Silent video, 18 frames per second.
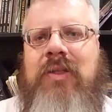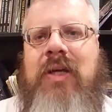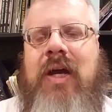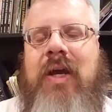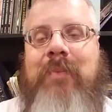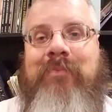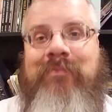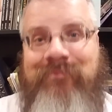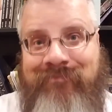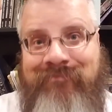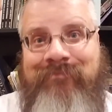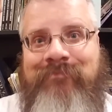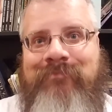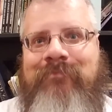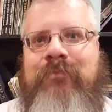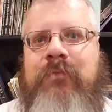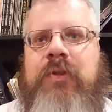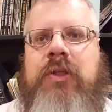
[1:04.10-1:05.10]
time.
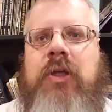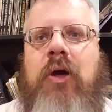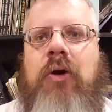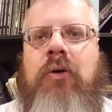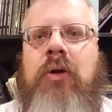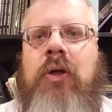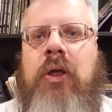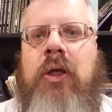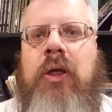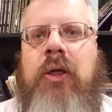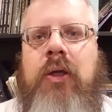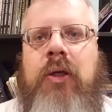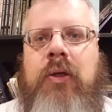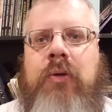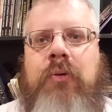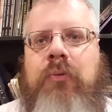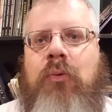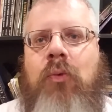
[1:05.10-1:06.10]
So
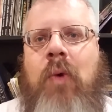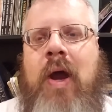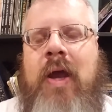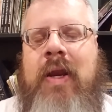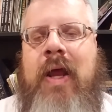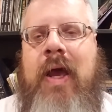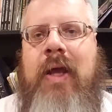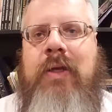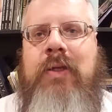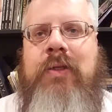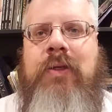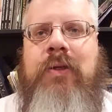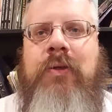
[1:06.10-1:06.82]
why not?